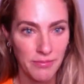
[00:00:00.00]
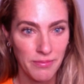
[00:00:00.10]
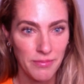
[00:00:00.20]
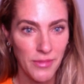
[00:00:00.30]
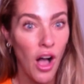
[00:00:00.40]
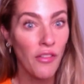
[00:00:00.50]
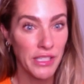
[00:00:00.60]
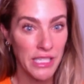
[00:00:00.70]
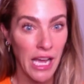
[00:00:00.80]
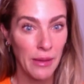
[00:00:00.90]

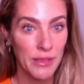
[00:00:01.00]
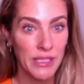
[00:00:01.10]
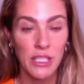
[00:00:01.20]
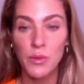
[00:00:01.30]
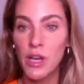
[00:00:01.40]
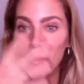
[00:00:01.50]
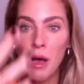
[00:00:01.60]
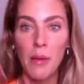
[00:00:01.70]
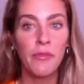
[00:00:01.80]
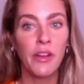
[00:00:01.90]
Oftentimes, things would come
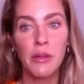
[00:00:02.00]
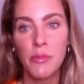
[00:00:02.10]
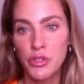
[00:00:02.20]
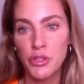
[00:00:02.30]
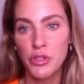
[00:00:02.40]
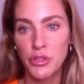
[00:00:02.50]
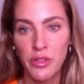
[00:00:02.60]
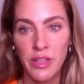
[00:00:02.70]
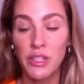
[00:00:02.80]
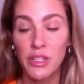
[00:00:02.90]
up, very emotional
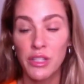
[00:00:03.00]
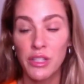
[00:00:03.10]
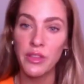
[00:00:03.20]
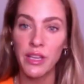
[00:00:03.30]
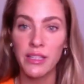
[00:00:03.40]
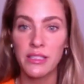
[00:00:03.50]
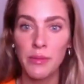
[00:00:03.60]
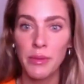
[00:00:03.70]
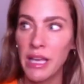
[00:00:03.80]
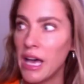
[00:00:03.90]
things or relational
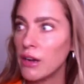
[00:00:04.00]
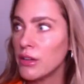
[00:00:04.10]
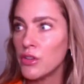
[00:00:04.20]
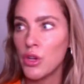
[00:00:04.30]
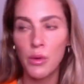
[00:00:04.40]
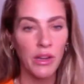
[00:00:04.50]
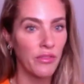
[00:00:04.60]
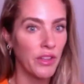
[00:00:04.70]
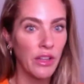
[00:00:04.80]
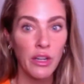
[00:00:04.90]
things, and I'd be like, I don't even know what I
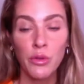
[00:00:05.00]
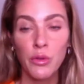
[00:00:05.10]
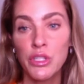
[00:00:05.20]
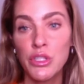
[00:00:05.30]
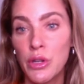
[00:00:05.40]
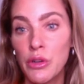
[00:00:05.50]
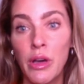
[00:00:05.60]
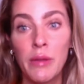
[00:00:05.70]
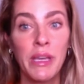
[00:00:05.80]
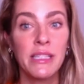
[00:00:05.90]
feel. I don't know what to do. I don't know how
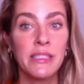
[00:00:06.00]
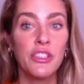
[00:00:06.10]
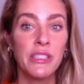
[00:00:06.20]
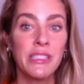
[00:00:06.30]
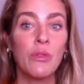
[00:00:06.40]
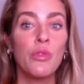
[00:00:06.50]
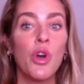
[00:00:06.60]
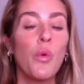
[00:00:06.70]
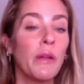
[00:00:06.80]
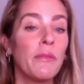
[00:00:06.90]
to make a decision because I don't know
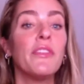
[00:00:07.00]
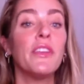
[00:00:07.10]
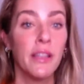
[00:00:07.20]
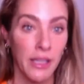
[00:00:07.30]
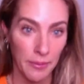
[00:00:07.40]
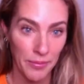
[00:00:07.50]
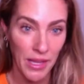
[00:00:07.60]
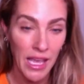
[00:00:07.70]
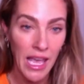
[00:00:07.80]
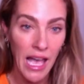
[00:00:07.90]
what I'm feeling.
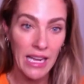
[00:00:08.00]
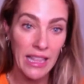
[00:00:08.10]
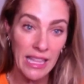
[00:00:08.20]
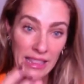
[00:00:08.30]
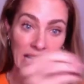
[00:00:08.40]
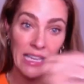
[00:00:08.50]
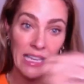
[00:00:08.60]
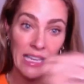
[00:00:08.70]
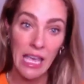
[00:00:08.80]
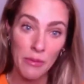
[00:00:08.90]
And I think that
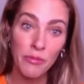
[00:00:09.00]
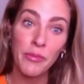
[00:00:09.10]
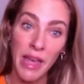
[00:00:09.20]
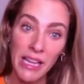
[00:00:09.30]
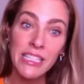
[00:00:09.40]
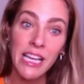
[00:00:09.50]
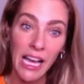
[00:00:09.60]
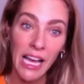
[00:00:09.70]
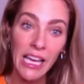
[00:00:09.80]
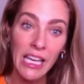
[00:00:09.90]
came from that
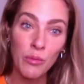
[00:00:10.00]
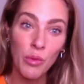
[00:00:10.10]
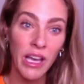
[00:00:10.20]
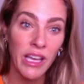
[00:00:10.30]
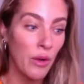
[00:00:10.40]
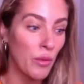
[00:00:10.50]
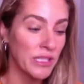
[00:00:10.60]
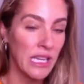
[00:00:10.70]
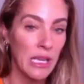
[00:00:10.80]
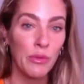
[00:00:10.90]
time when I
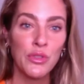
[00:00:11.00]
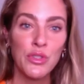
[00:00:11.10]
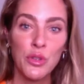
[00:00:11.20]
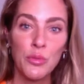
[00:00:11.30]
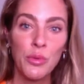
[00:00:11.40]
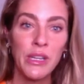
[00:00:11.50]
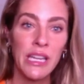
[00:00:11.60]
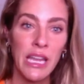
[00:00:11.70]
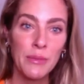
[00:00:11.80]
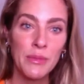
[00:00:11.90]
wasn't able to put
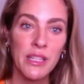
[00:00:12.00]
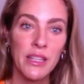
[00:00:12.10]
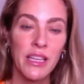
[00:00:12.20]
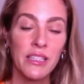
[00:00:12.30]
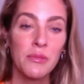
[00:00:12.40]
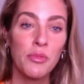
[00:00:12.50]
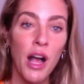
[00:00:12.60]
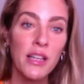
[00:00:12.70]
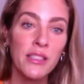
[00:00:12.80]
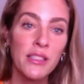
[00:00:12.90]
names to things and
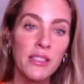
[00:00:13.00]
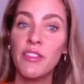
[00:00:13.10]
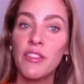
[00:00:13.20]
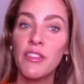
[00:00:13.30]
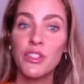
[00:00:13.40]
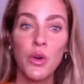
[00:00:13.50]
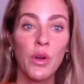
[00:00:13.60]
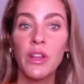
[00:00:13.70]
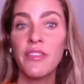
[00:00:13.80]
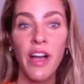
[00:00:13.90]
process it and have it
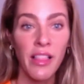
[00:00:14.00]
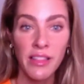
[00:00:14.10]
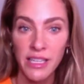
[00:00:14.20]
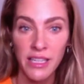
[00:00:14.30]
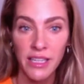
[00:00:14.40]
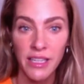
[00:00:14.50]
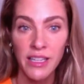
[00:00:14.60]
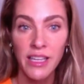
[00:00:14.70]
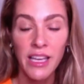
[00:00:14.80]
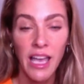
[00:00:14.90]
totally validated
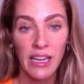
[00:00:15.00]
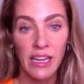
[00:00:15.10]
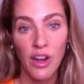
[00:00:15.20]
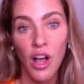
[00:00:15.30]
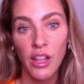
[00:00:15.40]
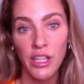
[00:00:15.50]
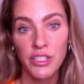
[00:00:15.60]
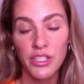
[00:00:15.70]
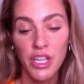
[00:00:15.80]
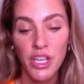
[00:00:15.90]
and
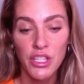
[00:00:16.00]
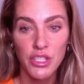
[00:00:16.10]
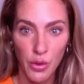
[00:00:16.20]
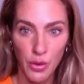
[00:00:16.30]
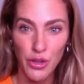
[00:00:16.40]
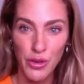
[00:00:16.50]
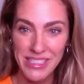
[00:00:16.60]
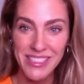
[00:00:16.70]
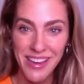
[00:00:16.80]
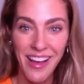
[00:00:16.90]
acknowledged. So you get
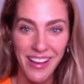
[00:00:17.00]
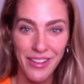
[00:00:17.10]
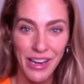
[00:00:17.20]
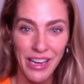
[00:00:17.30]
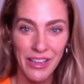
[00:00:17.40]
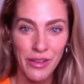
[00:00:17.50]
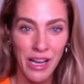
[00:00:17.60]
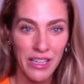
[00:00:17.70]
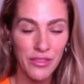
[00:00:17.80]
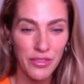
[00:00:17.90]
stuck, right? You
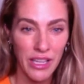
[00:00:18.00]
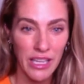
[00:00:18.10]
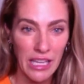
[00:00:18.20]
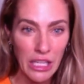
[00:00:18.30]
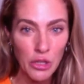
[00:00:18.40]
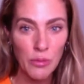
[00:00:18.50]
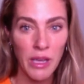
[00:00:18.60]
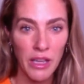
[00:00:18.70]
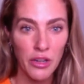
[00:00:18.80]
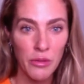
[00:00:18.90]
kind of like
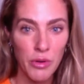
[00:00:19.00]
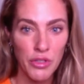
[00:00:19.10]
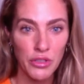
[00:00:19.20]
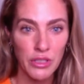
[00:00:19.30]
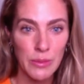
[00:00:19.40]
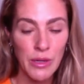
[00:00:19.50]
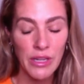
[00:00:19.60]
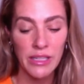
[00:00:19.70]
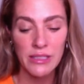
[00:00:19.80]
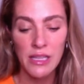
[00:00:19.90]
incubate your emotional
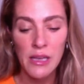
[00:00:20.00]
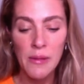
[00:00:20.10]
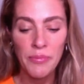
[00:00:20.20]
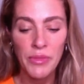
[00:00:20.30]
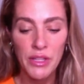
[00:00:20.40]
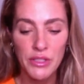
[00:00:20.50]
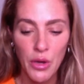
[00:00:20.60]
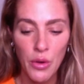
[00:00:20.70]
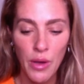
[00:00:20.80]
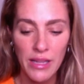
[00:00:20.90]
experience.
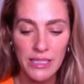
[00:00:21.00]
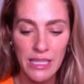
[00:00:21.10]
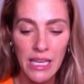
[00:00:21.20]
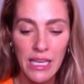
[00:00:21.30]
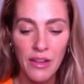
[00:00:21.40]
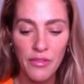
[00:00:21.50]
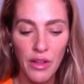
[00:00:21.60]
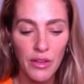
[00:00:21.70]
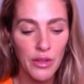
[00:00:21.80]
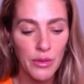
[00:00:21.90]
So as a kid, I felt
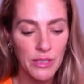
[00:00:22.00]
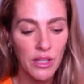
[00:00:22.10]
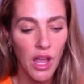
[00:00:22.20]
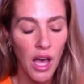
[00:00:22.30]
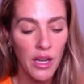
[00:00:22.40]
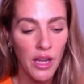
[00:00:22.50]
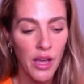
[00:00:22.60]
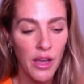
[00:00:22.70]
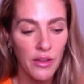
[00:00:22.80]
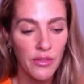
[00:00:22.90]
like there was a lot
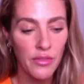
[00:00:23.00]
of